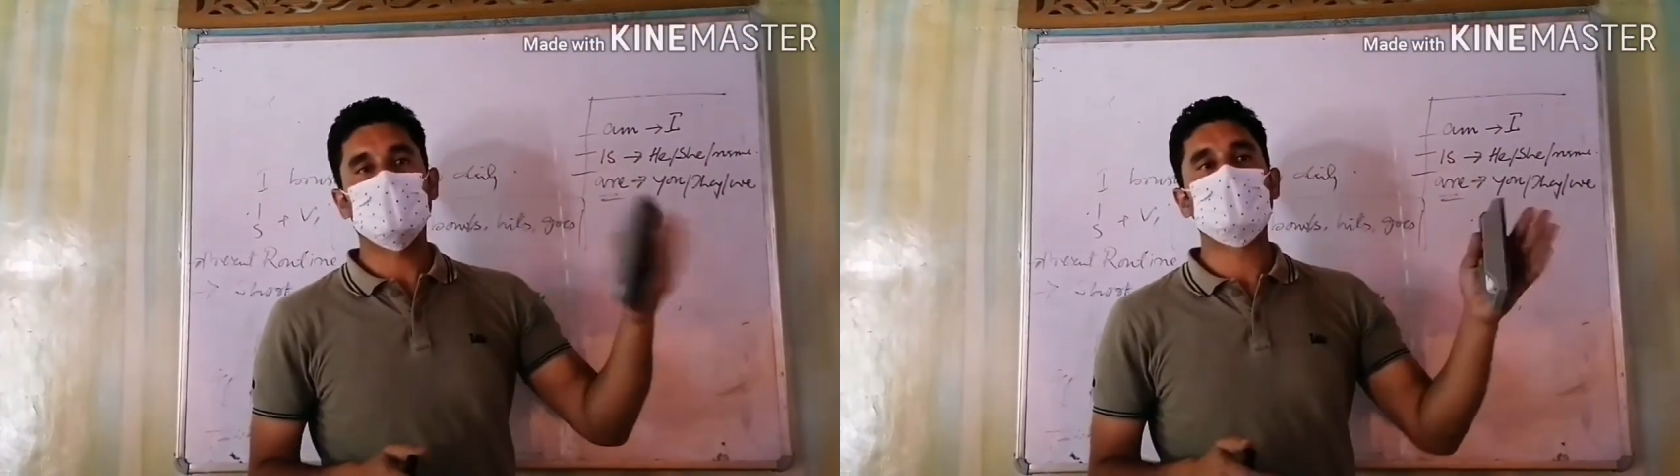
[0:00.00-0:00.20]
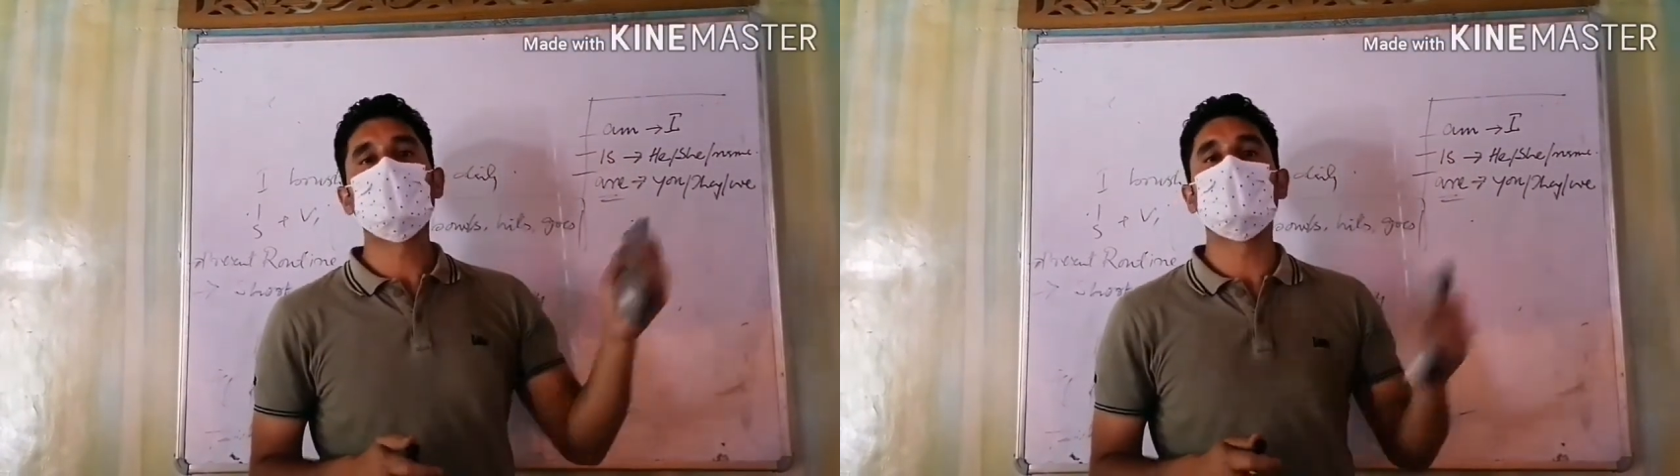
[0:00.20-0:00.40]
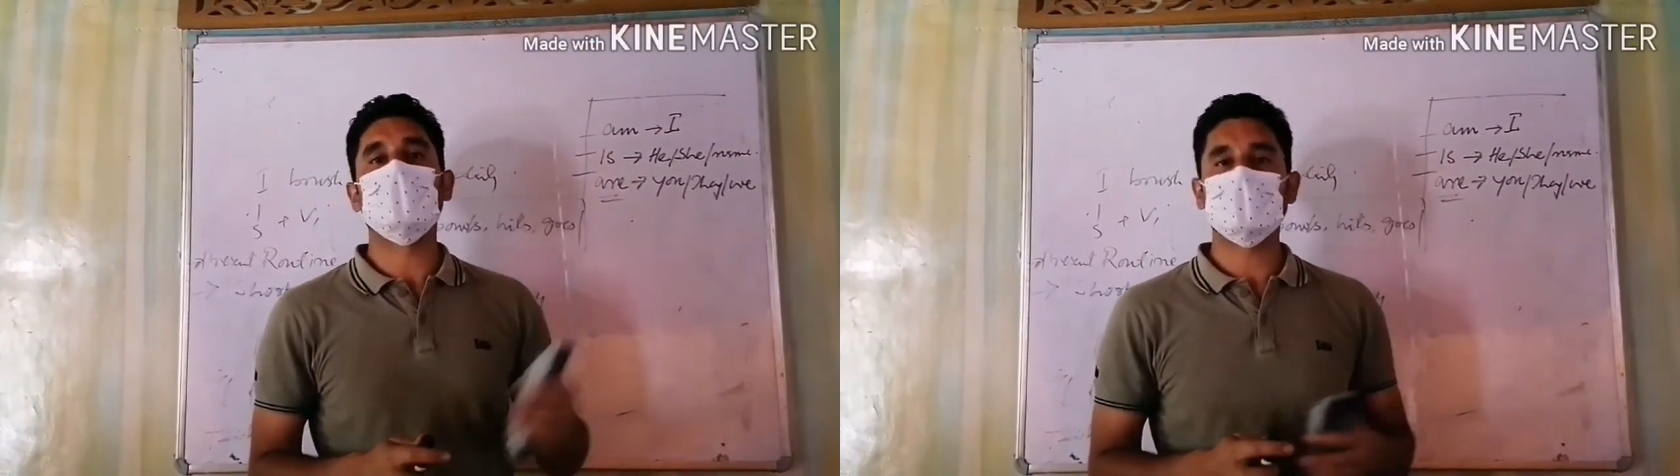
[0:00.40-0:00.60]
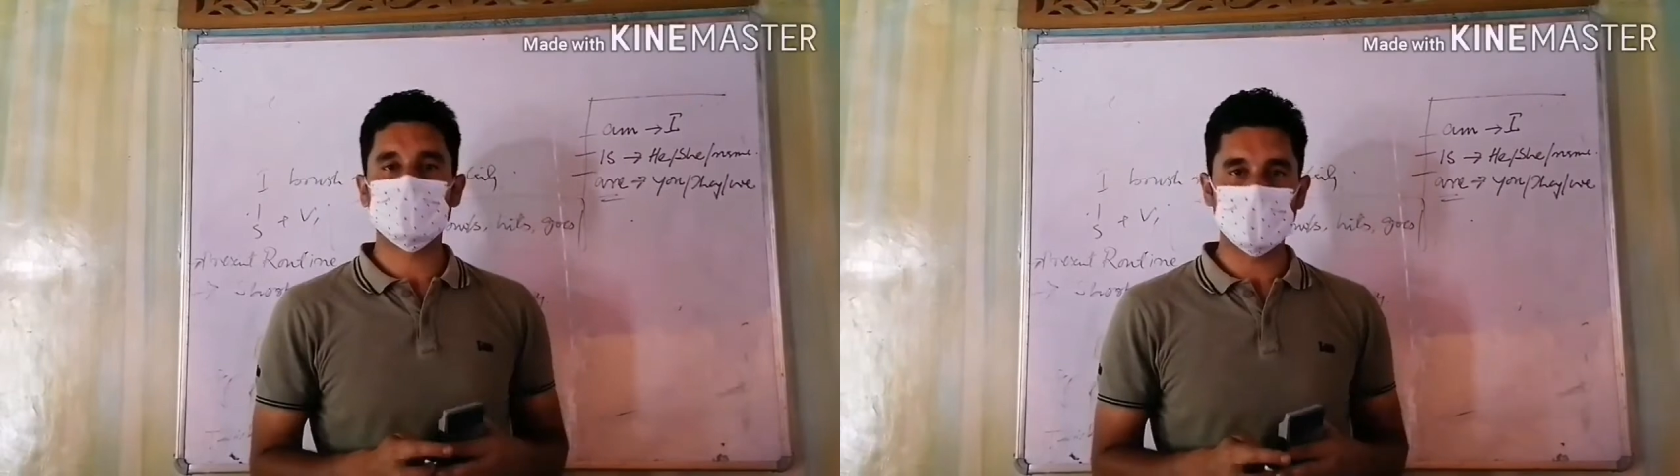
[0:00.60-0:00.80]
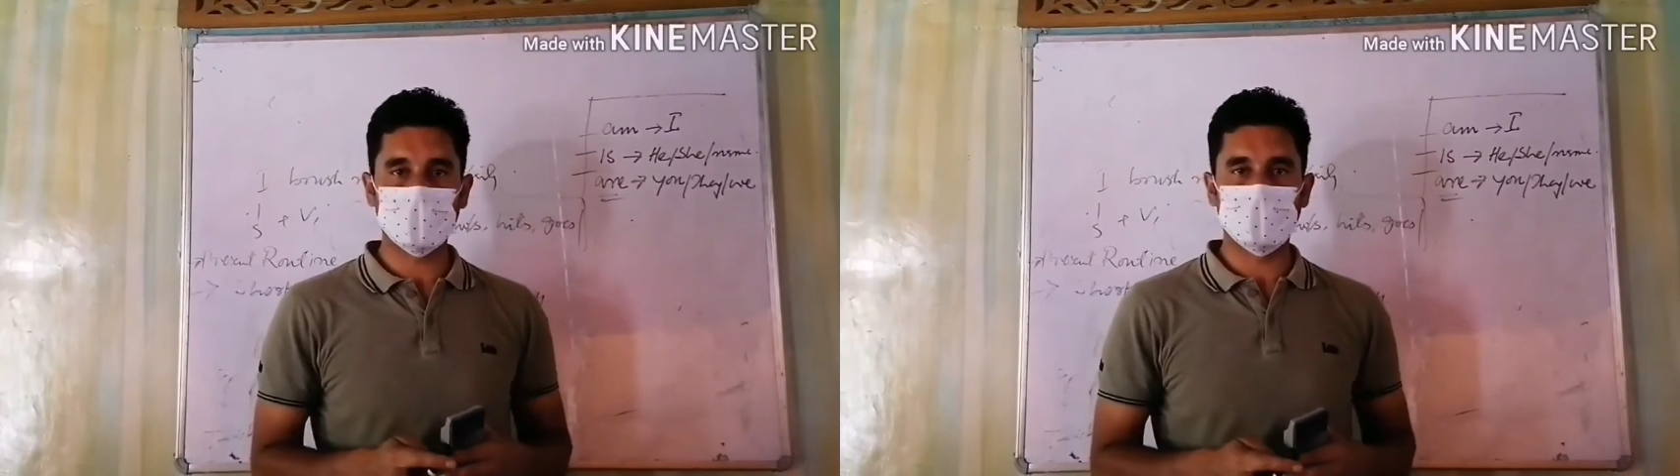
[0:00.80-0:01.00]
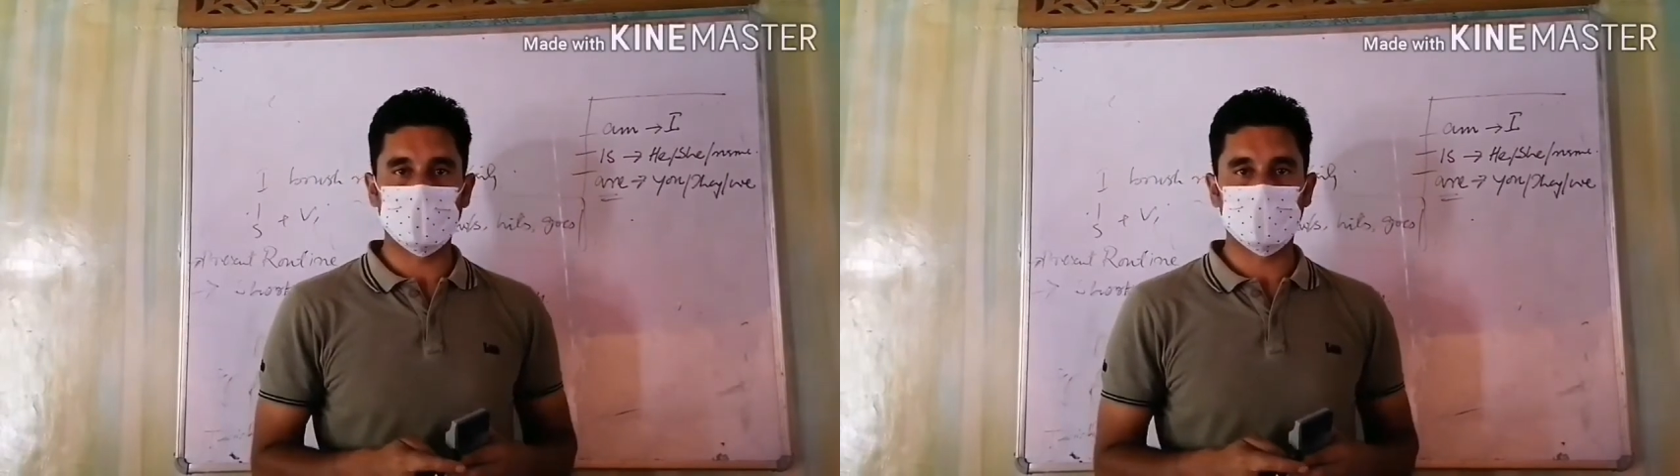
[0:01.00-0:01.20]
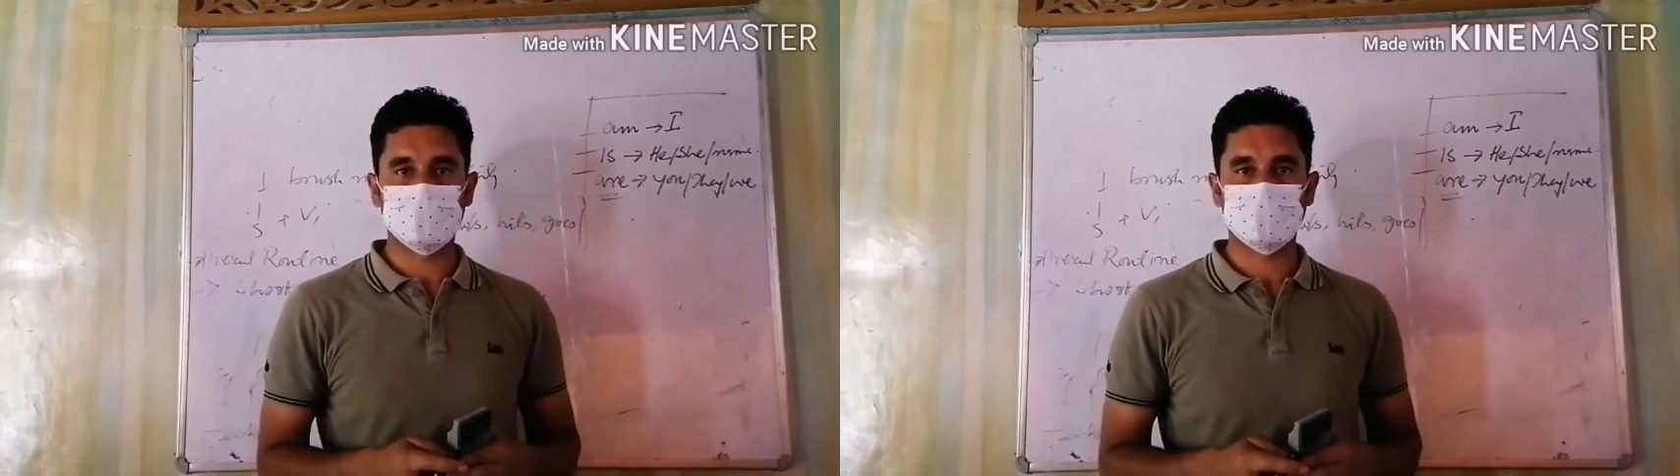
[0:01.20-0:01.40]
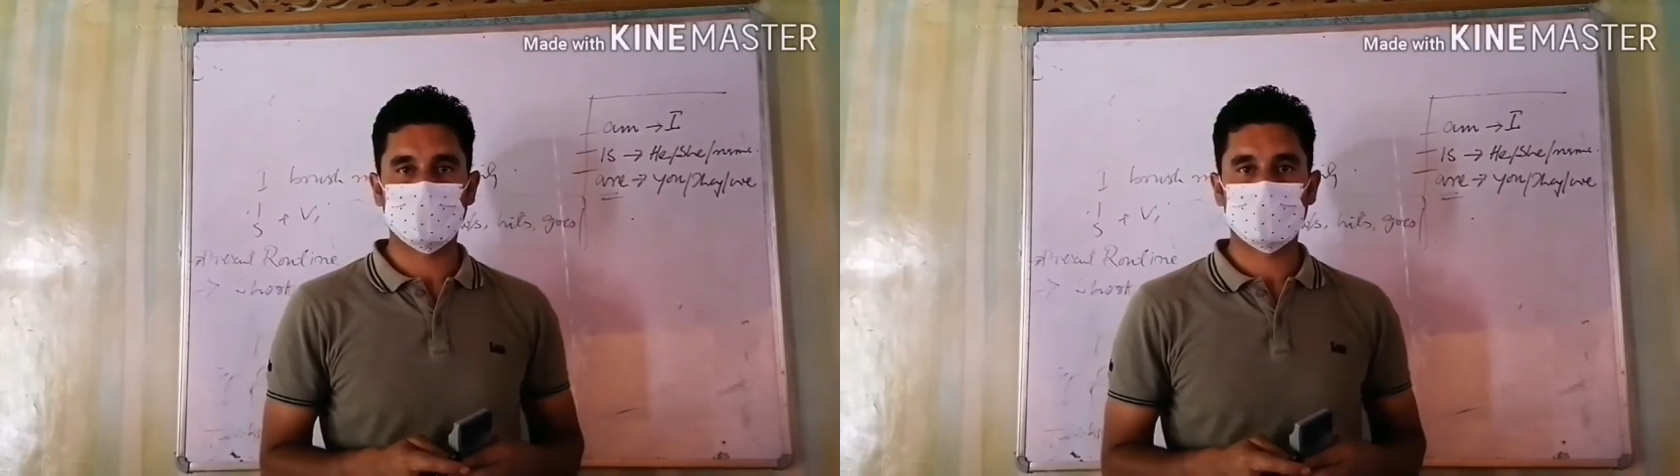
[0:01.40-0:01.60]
move back to Delhi.